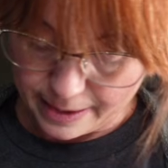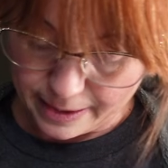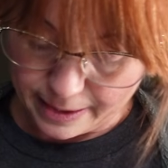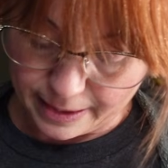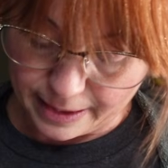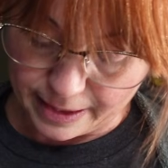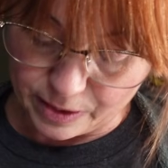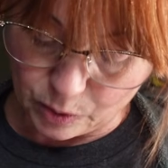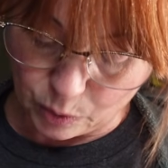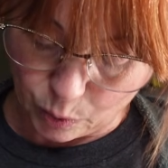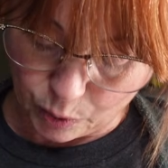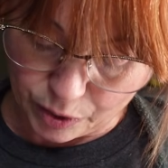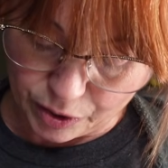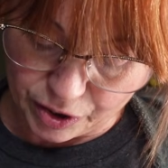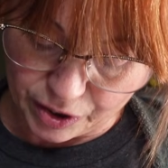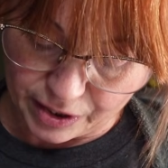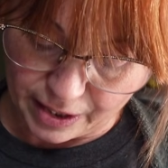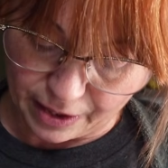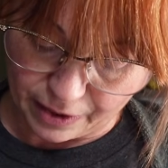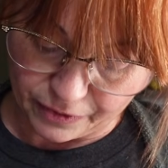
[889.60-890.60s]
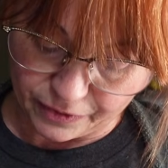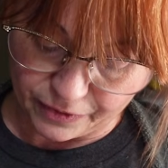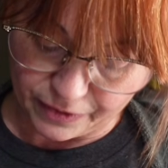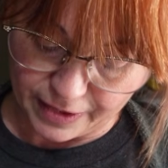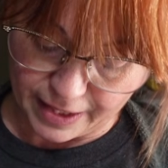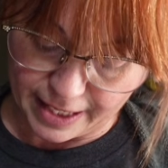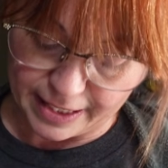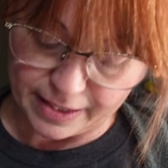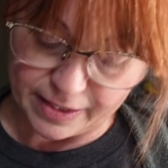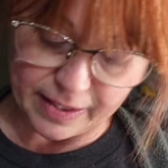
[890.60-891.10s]
this orange stuff
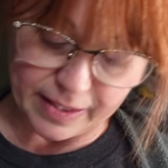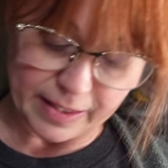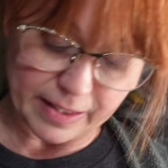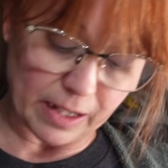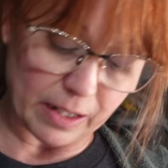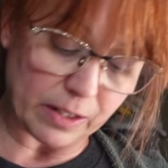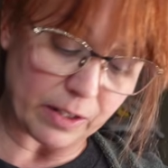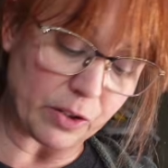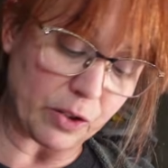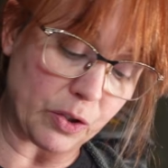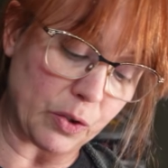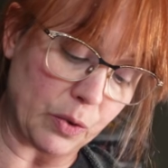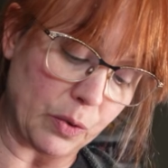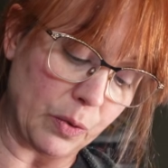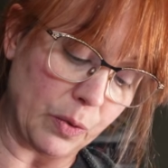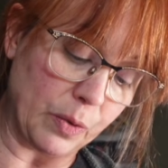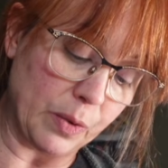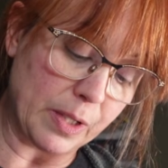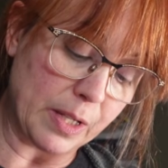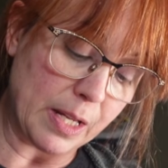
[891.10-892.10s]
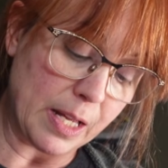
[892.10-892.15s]
that is stuck to